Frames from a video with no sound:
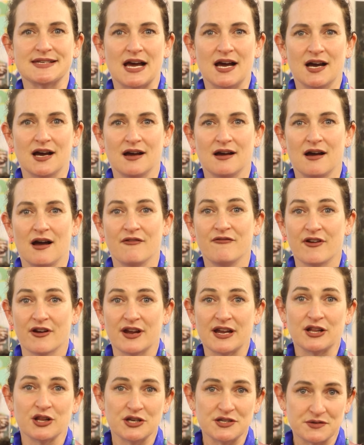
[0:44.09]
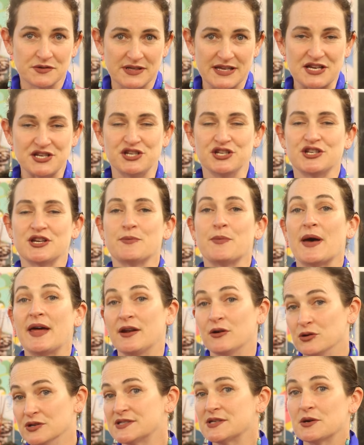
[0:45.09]
a very close relationship and
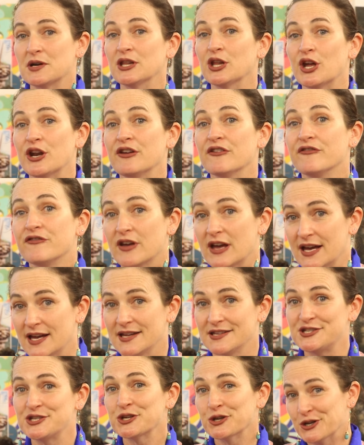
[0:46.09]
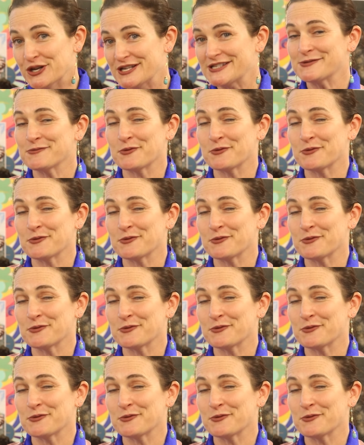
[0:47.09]
also a lot of tourists,